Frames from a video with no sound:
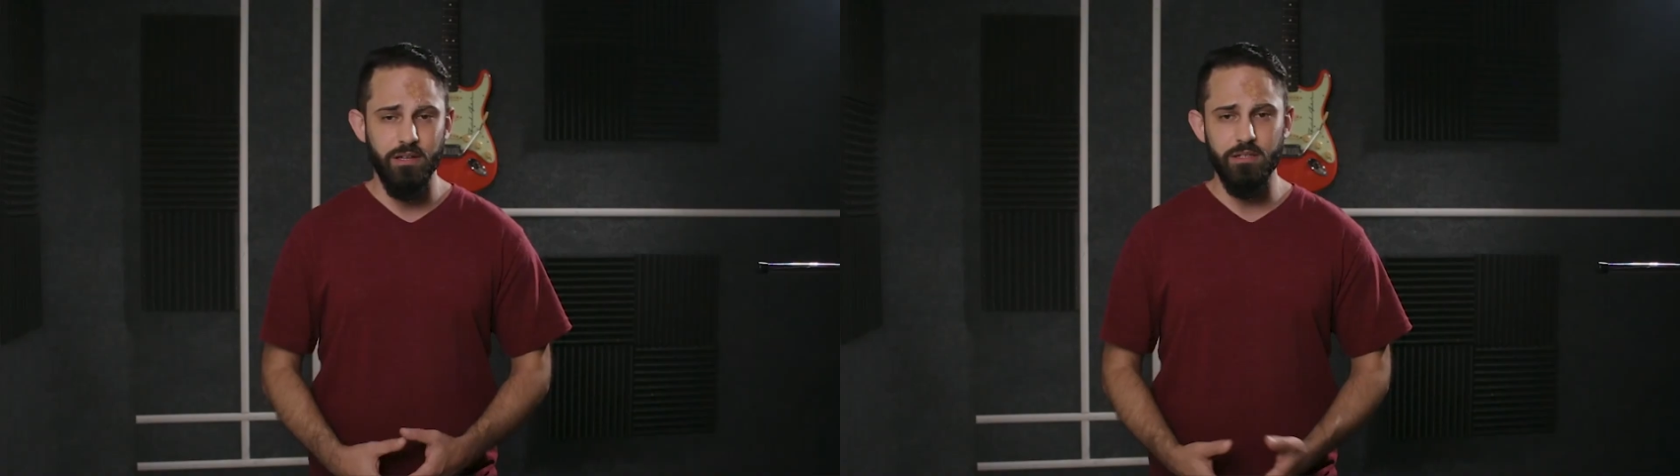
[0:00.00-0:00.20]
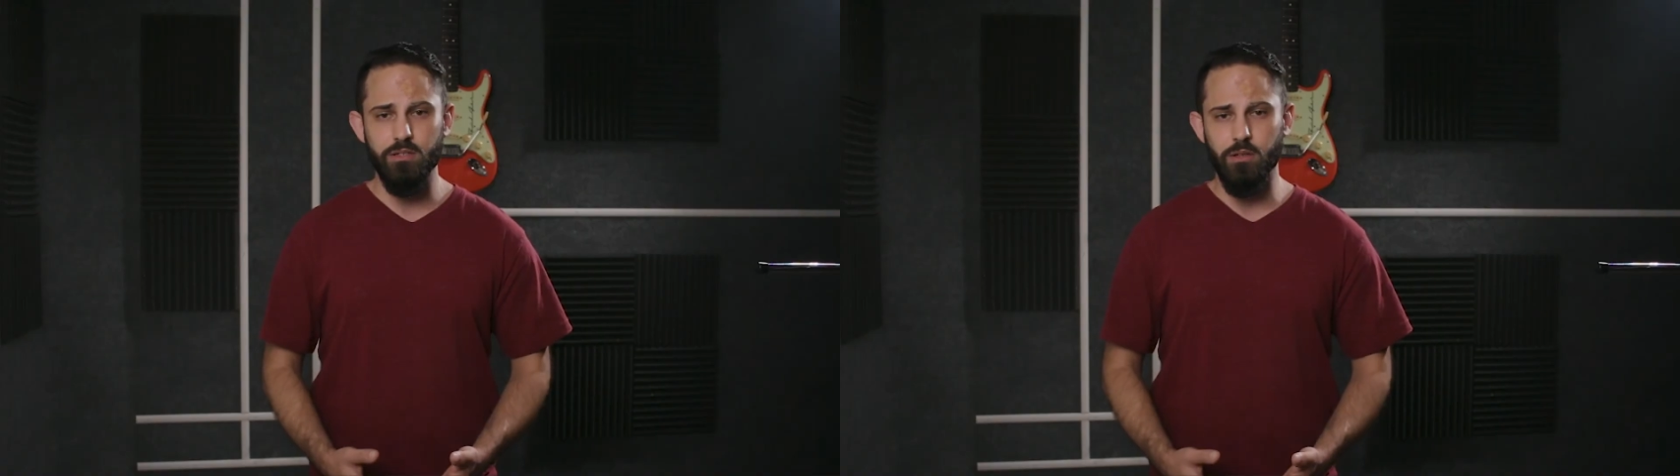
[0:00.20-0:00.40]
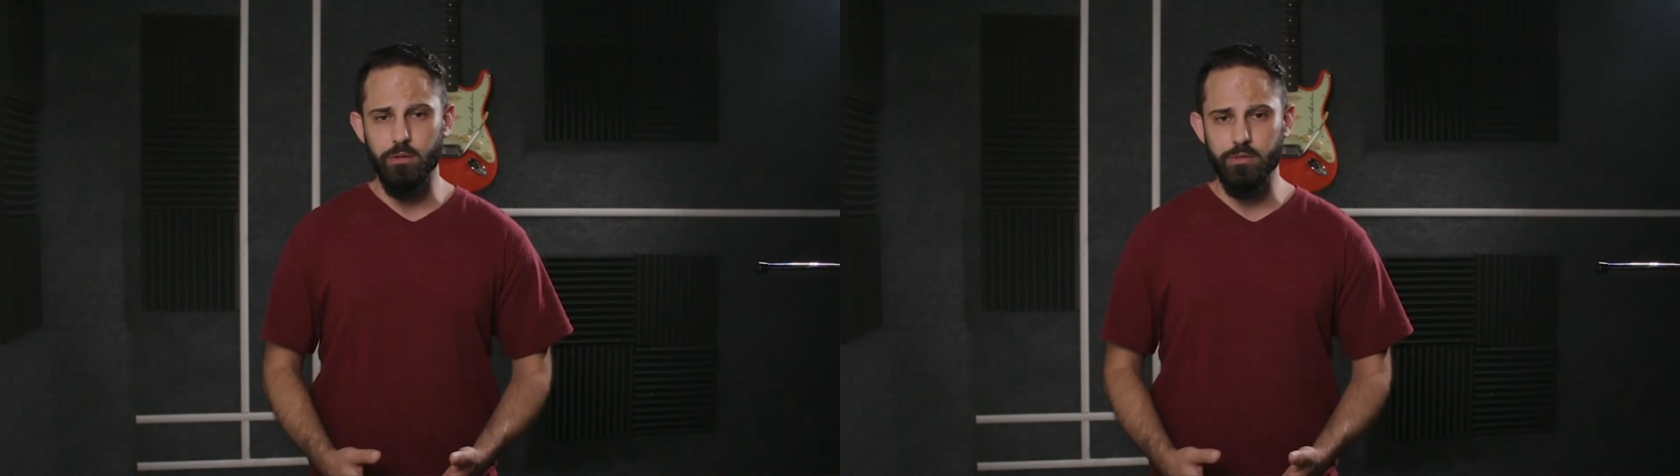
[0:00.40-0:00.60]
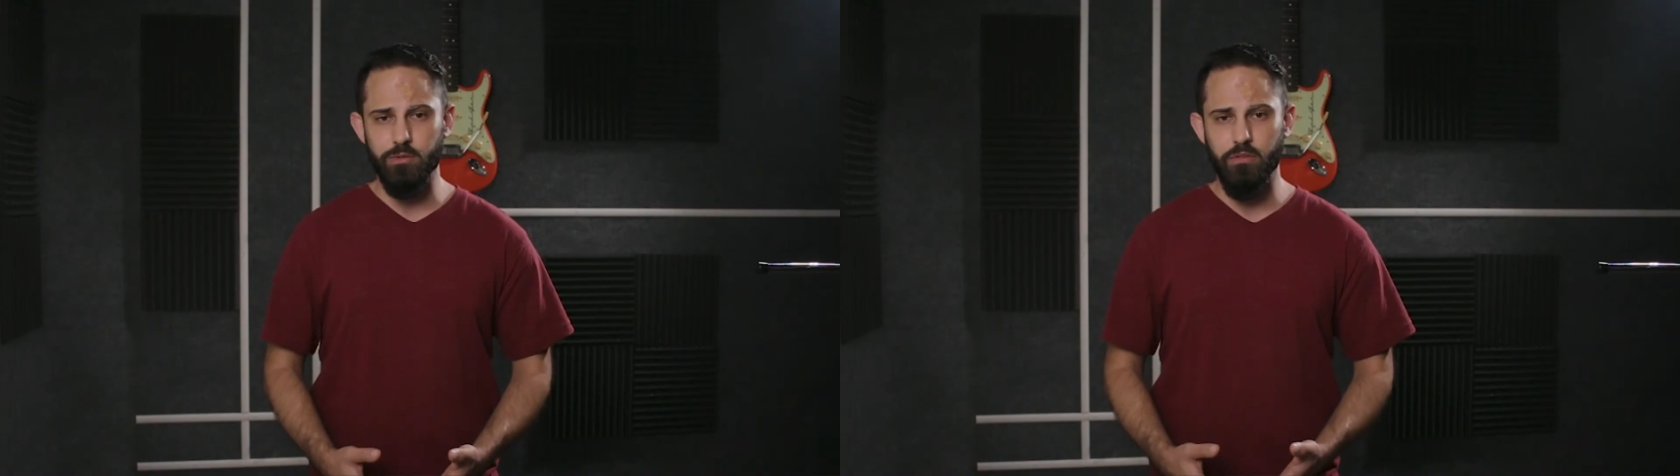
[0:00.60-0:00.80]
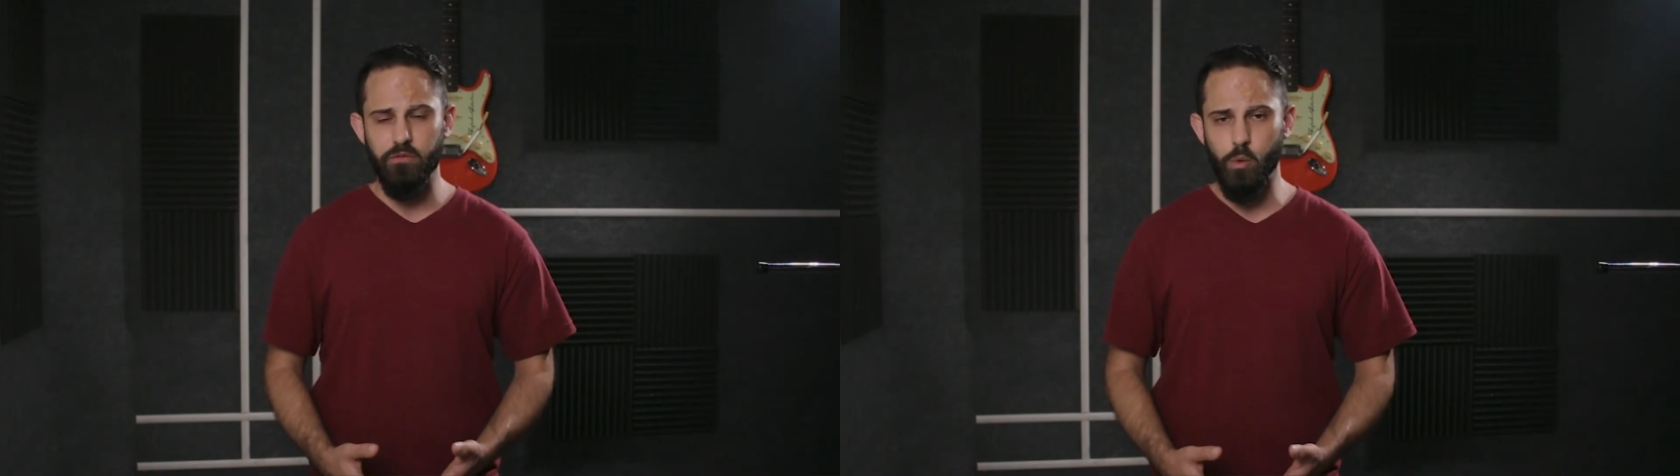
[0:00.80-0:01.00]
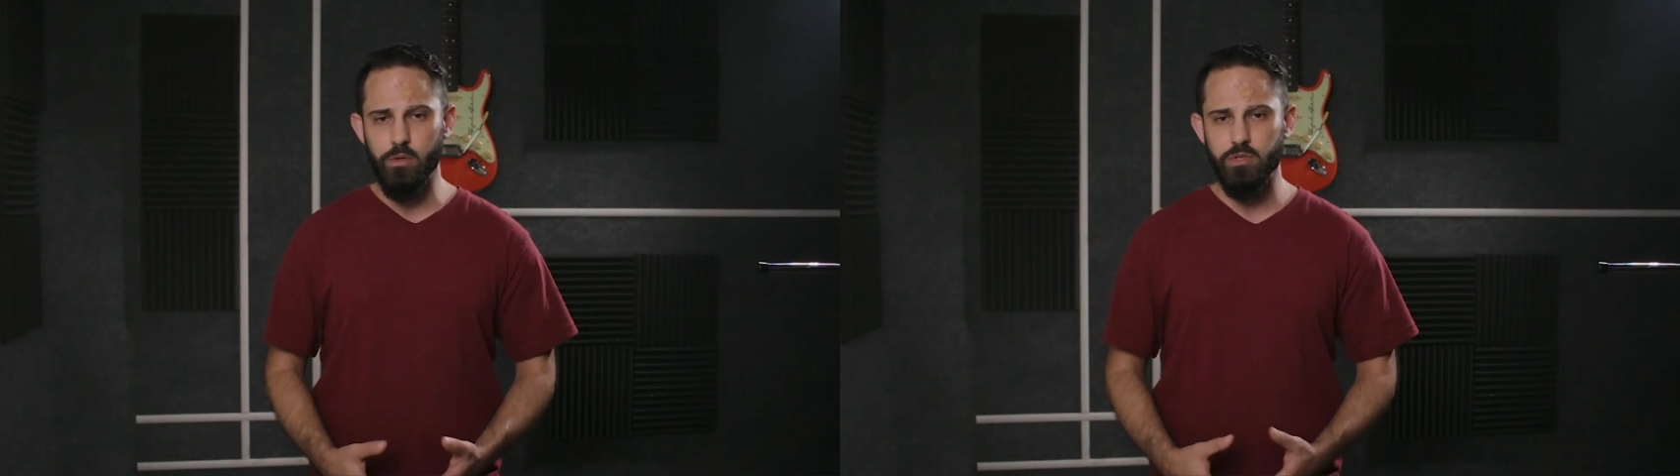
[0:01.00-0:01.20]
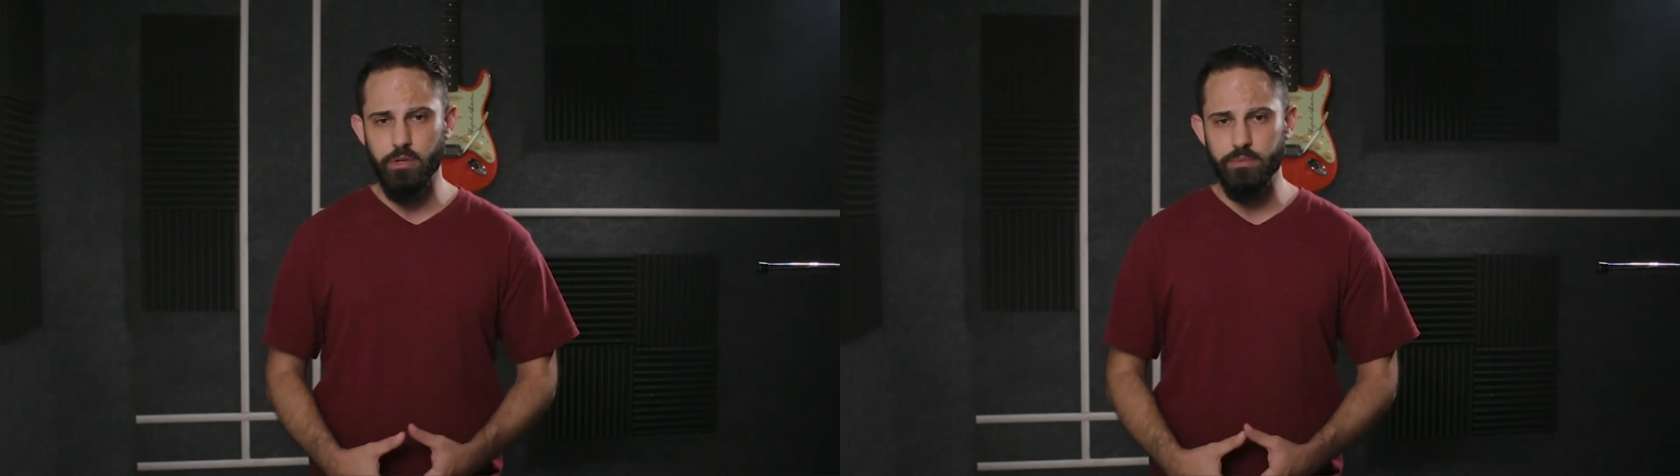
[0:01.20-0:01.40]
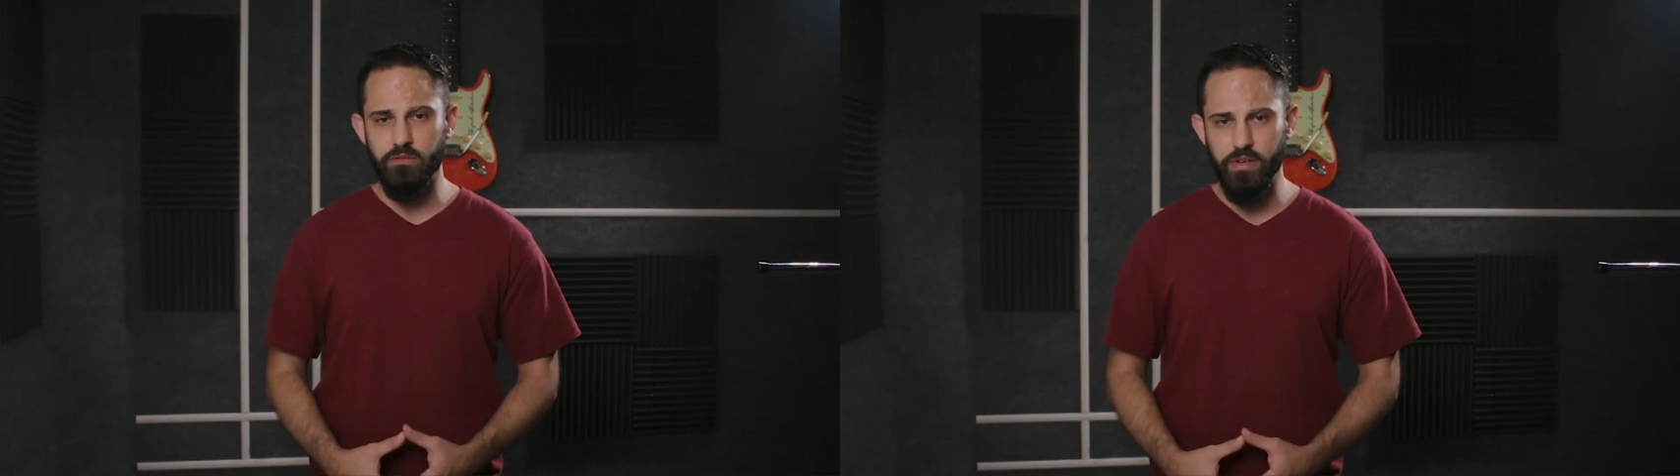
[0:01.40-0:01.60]
and is closed with 4
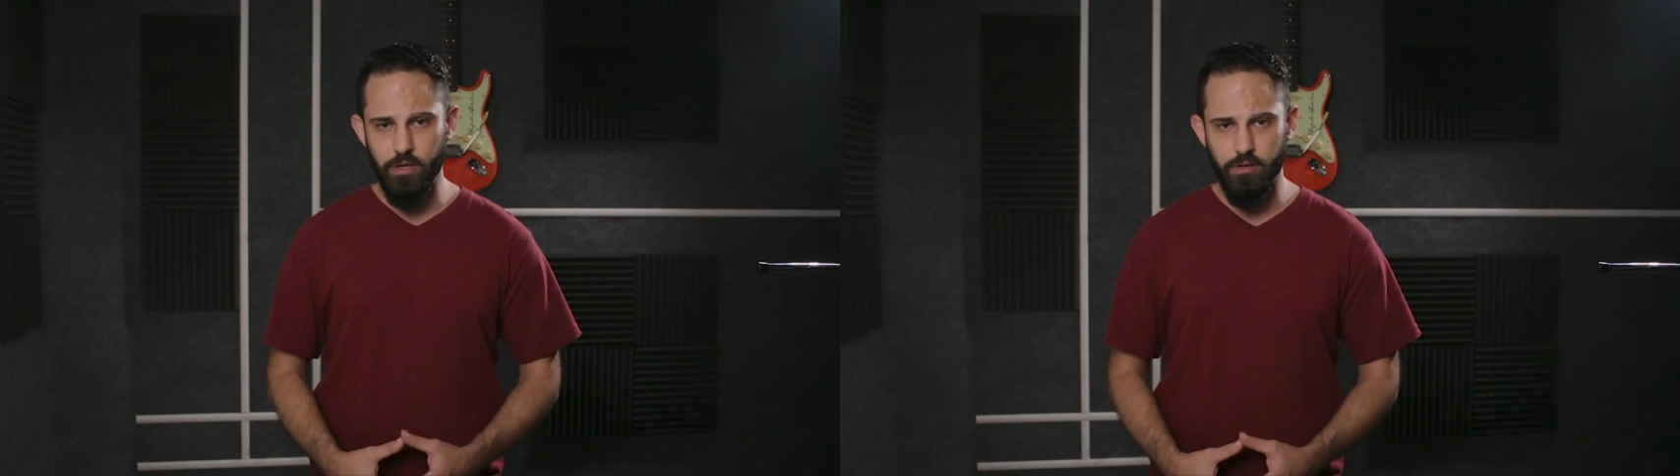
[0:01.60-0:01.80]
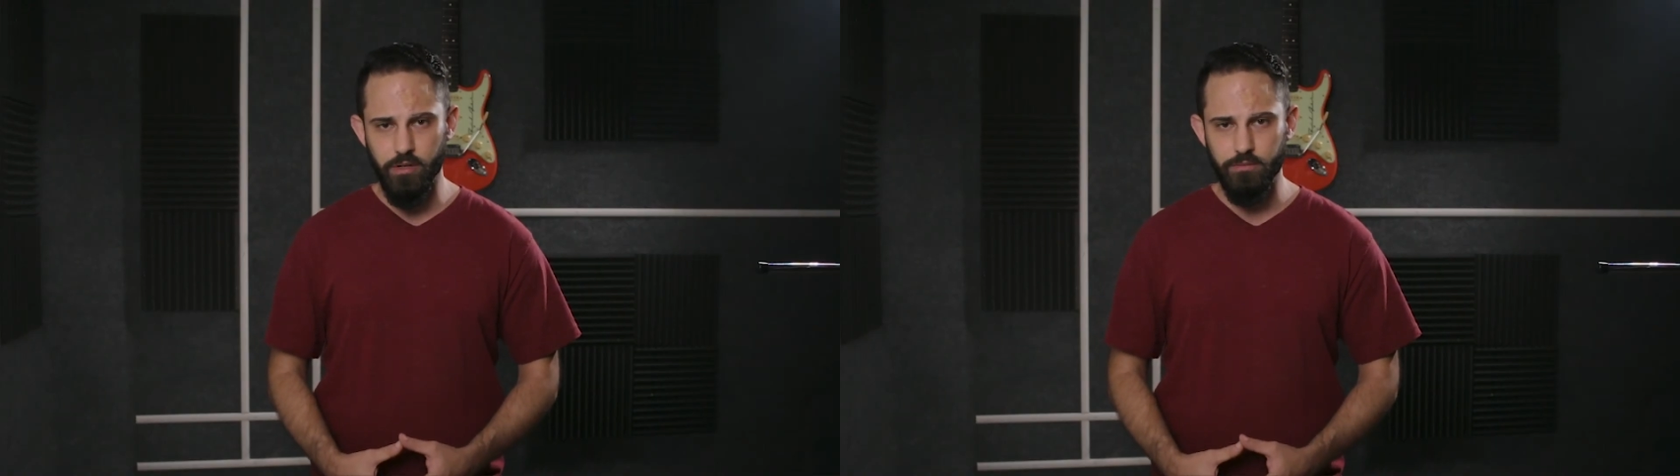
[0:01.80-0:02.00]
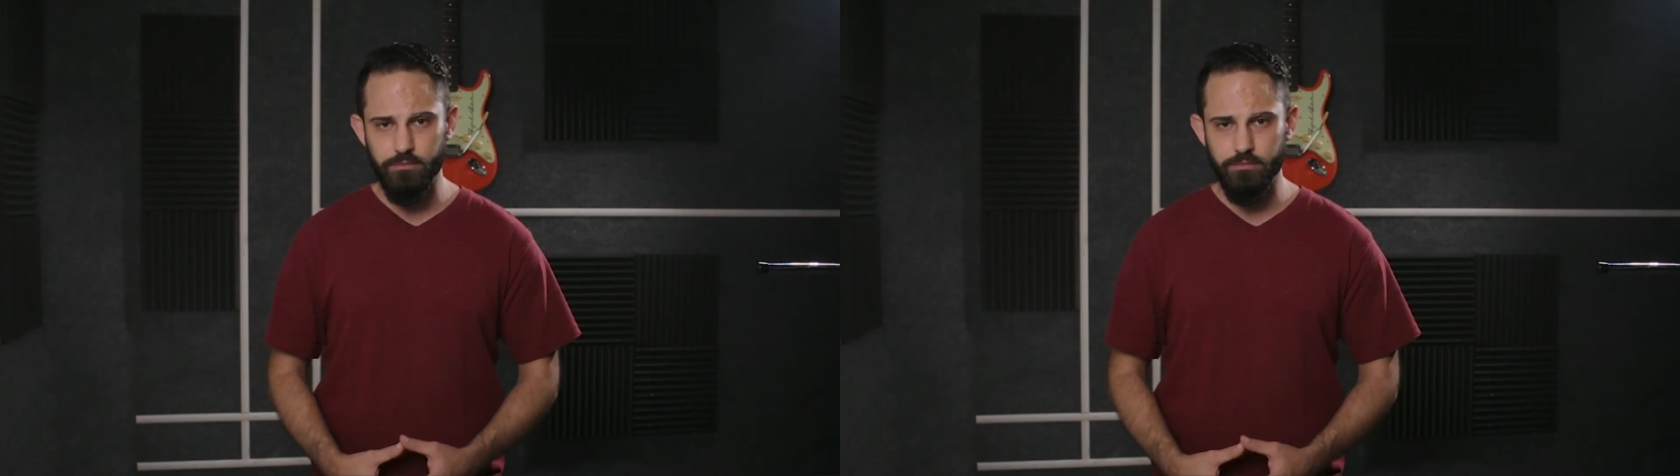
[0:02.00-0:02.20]
strips of Velcro.